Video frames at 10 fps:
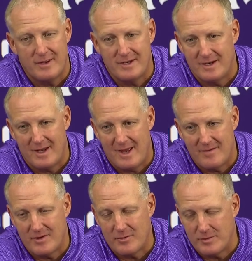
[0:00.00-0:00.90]
They didn't
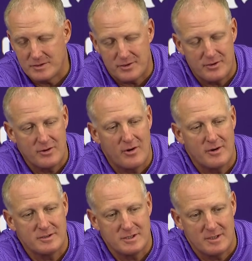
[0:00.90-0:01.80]
have any return
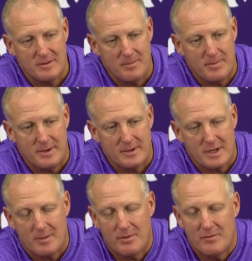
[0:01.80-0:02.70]
yardage. He pinned a
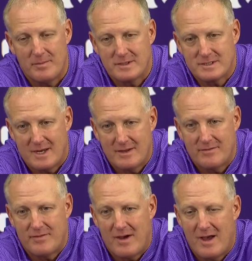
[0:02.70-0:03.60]
couple of them inside
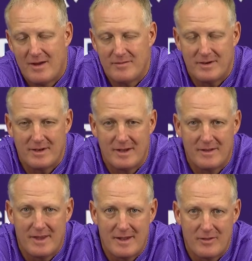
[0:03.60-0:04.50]
the five, and
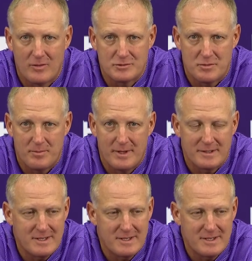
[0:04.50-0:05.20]
and that those were big.